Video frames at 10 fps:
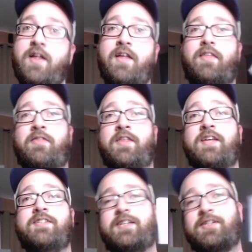
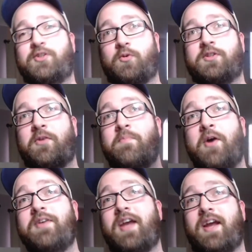This is Sword Soul
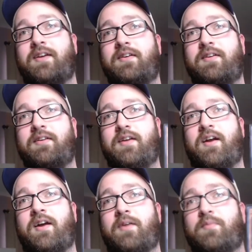Moye.
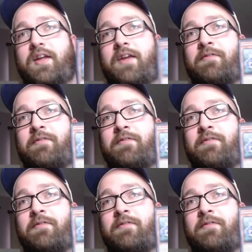If the